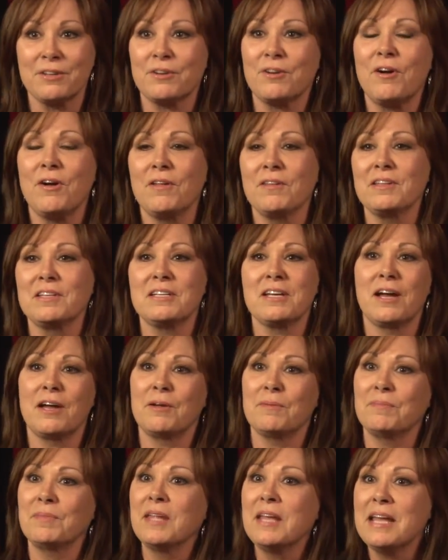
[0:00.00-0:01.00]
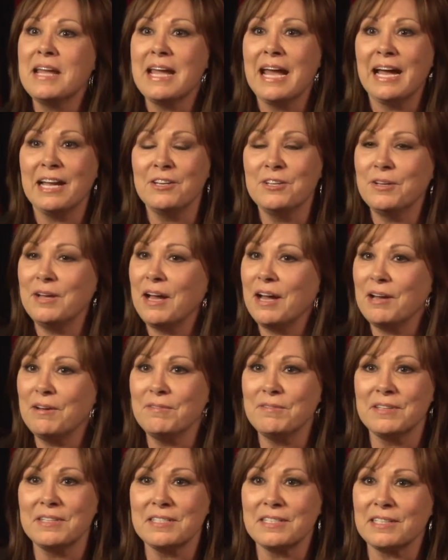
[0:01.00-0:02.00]
all the time. And you
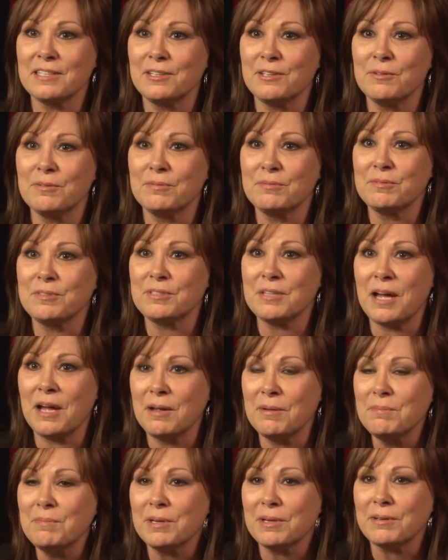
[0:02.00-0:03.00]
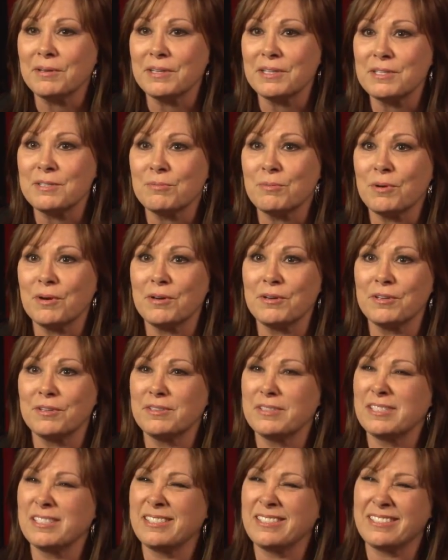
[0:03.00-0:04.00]
have these little time periods where you're
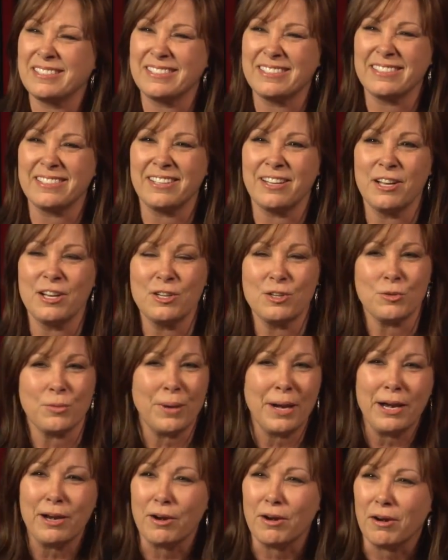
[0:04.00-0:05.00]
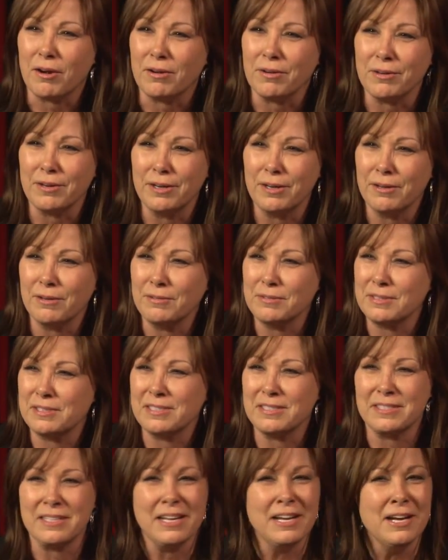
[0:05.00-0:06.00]
just contraire,
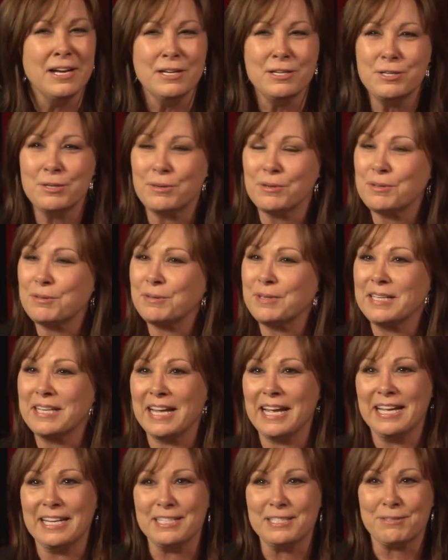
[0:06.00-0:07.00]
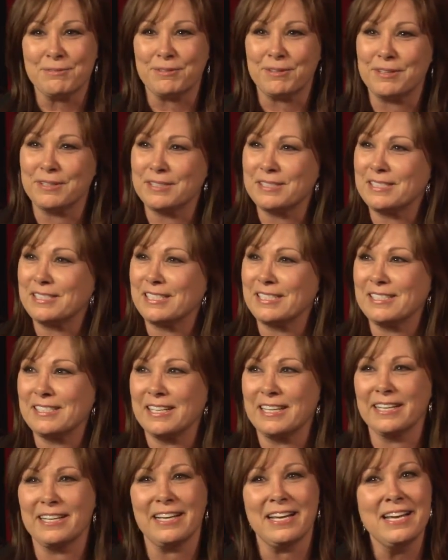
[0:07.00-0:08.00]
just 2 or 3 days where it's just
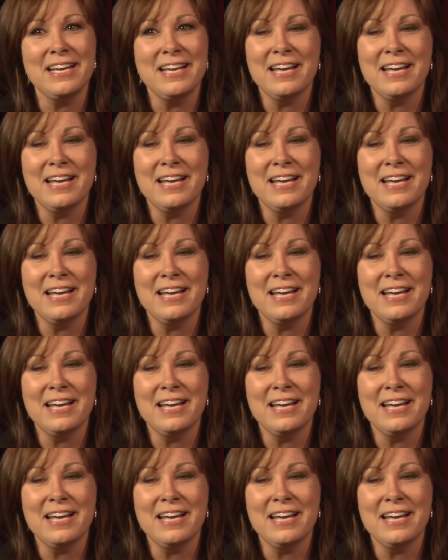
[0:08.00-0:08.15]
like,